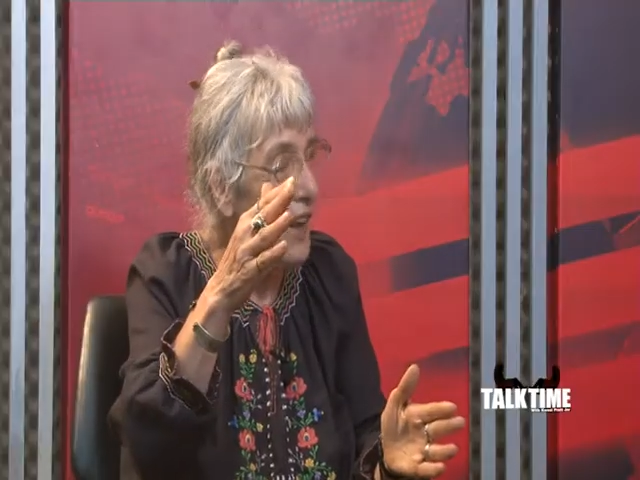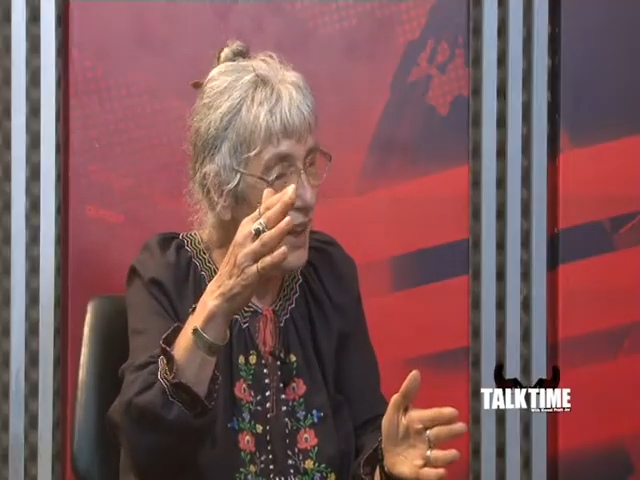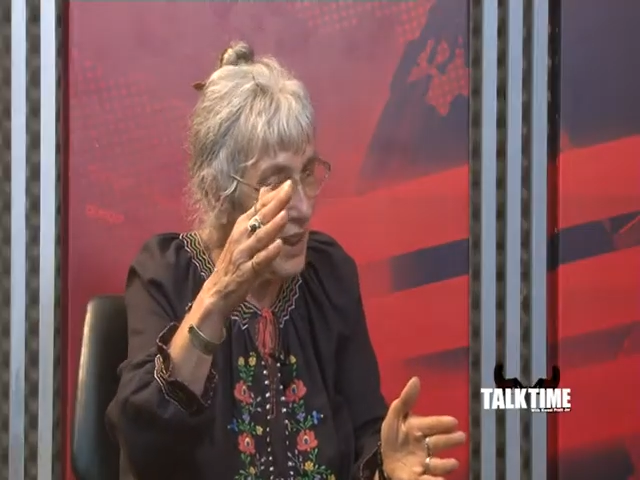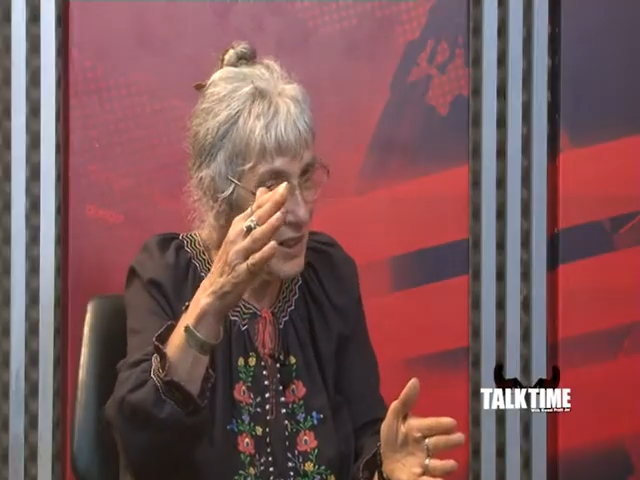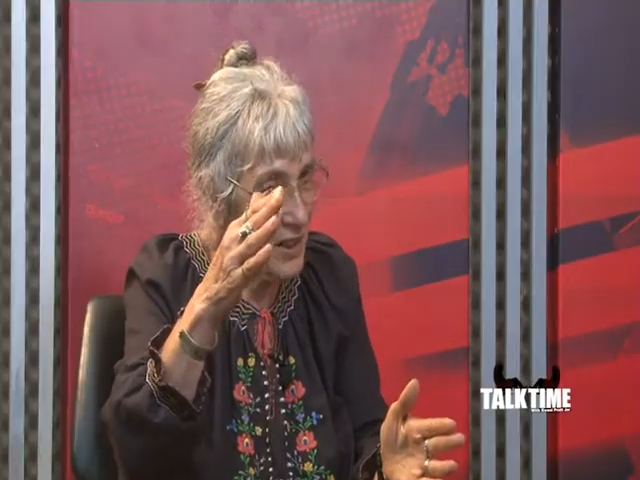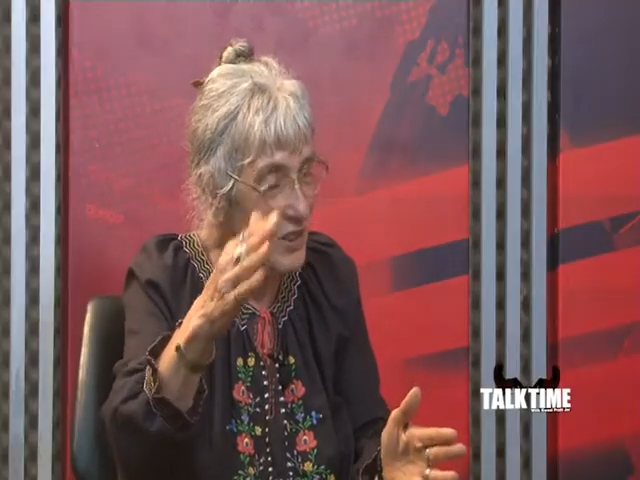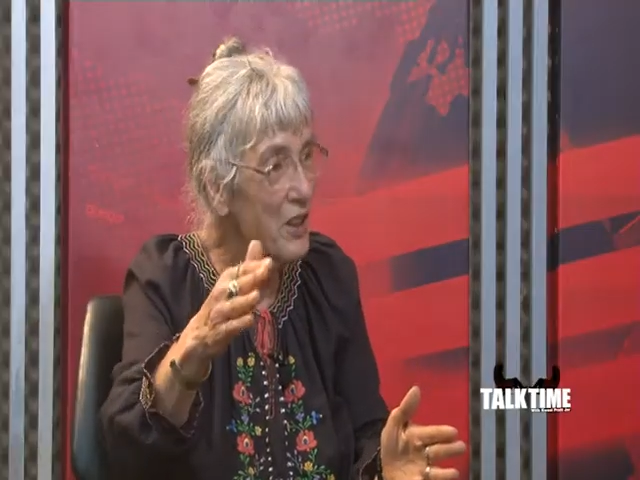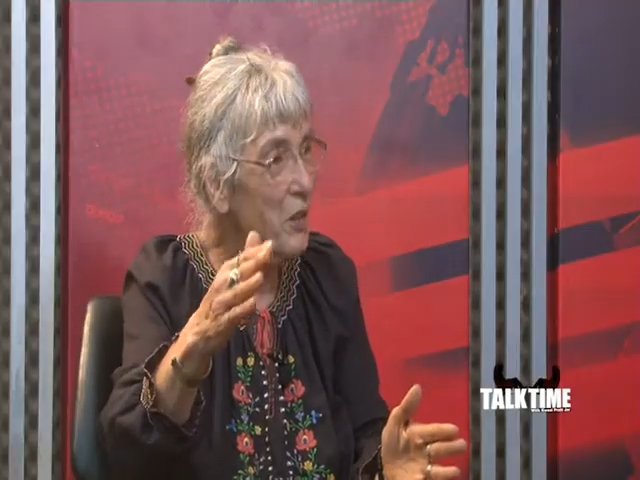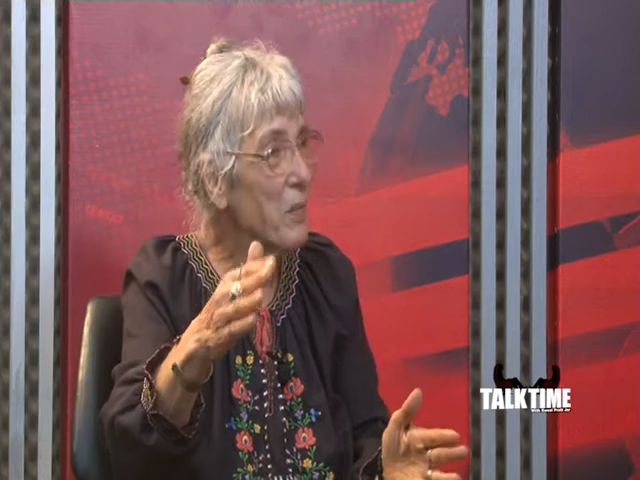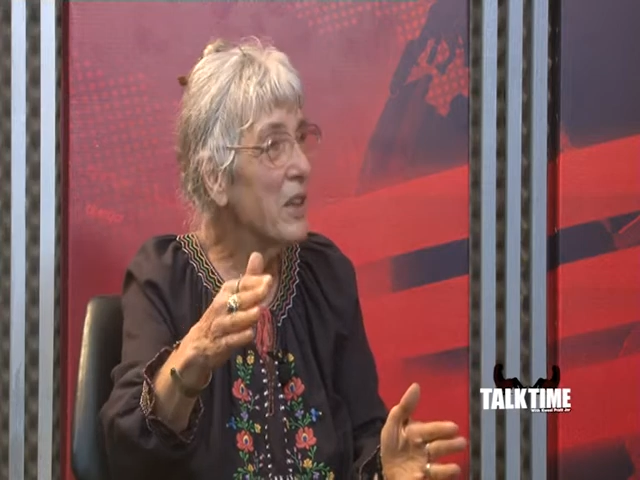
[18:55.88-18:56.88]
and
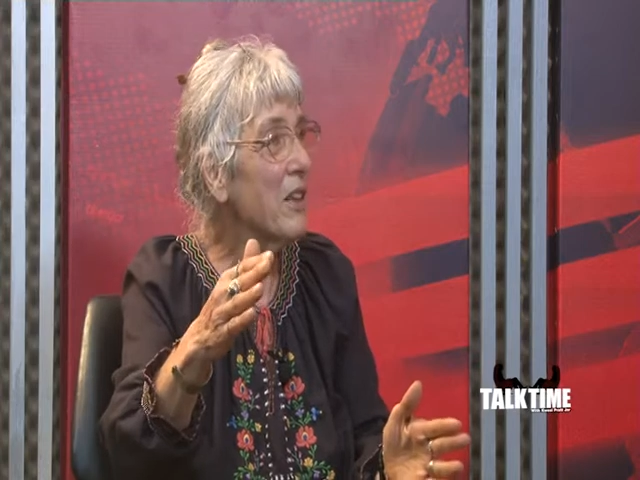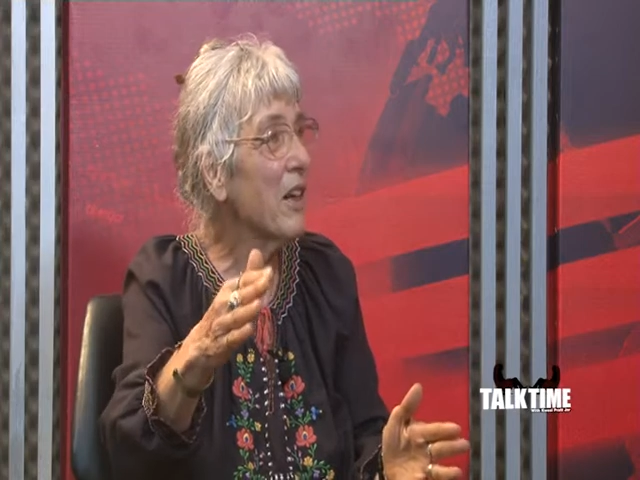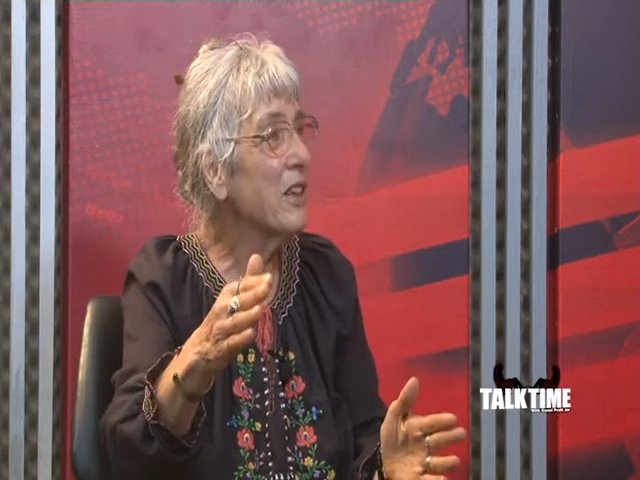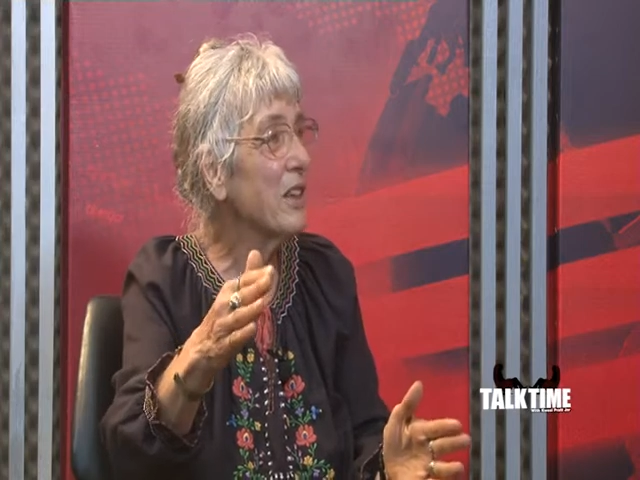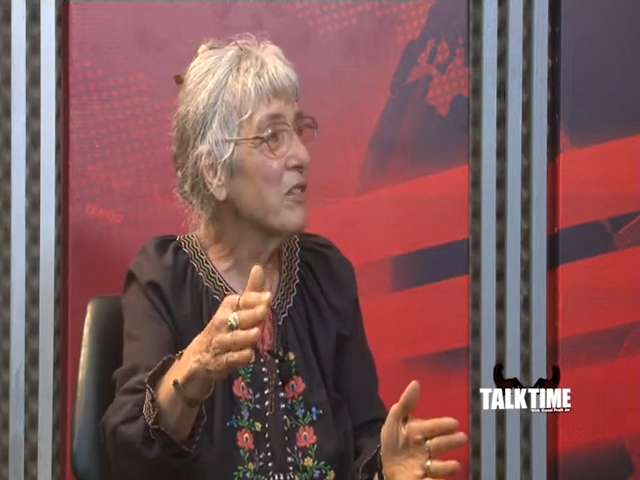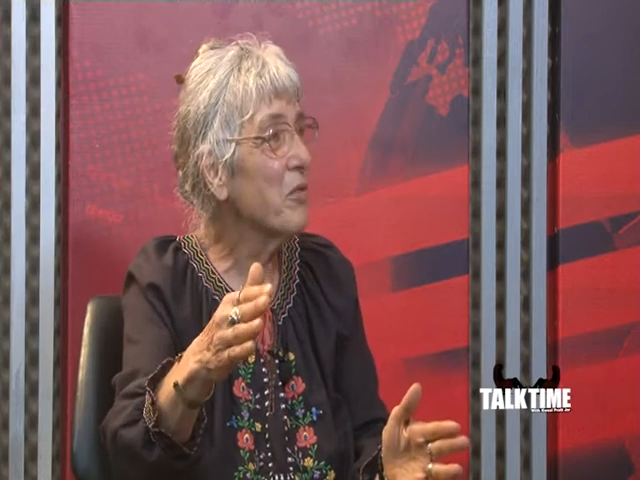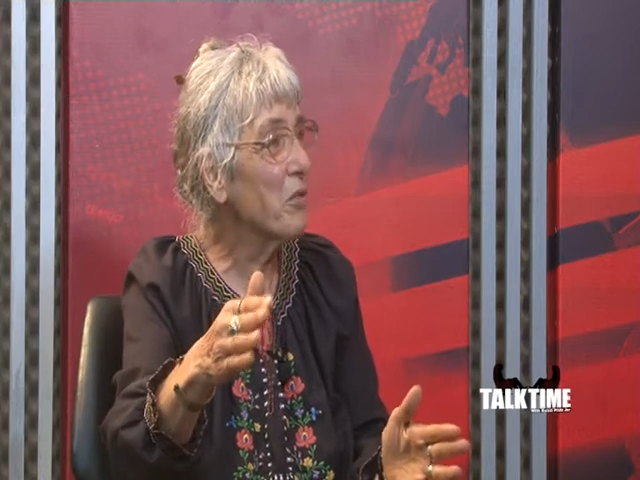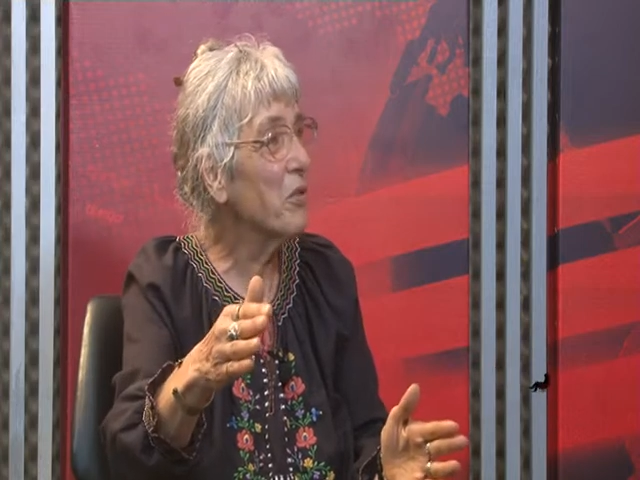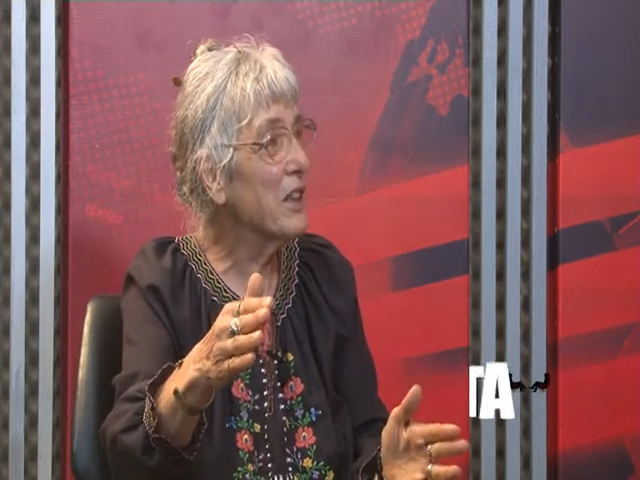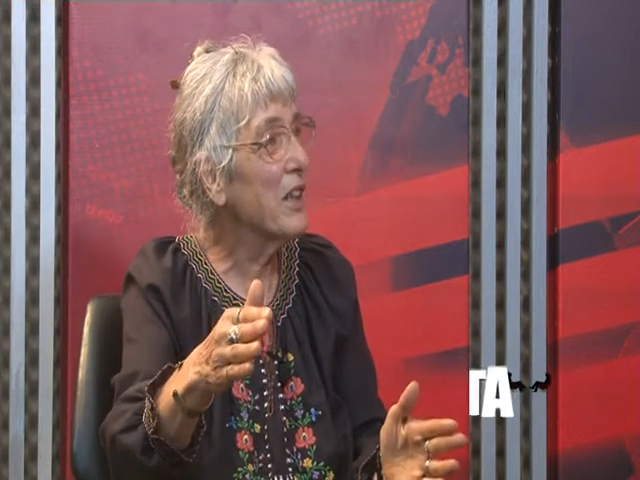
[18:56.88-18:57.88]
until mid
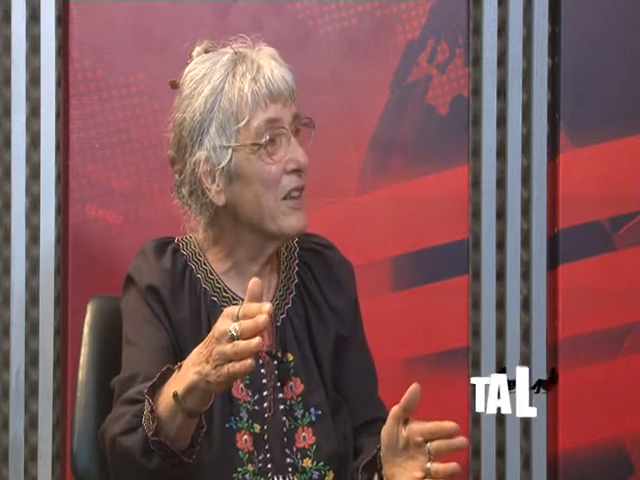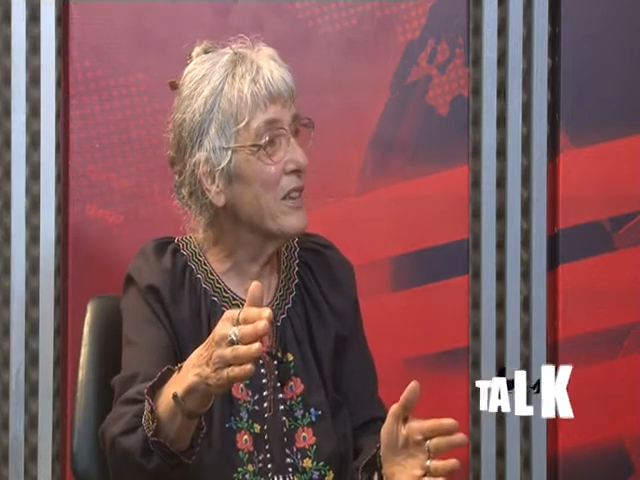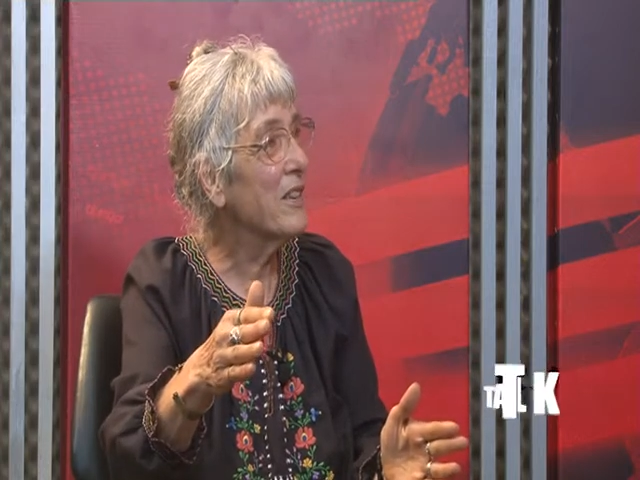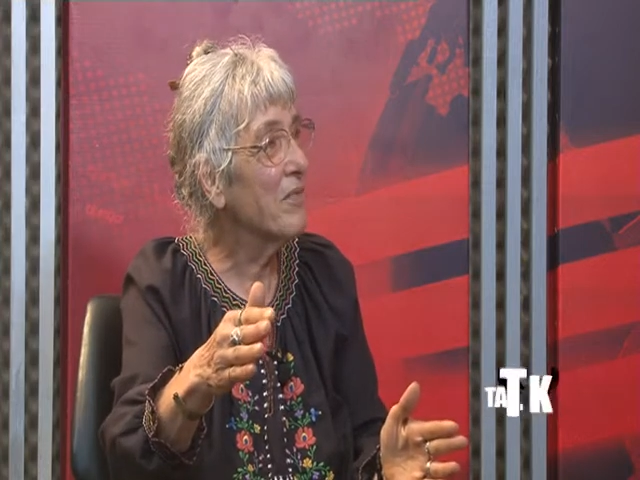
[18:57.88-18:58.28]
1948.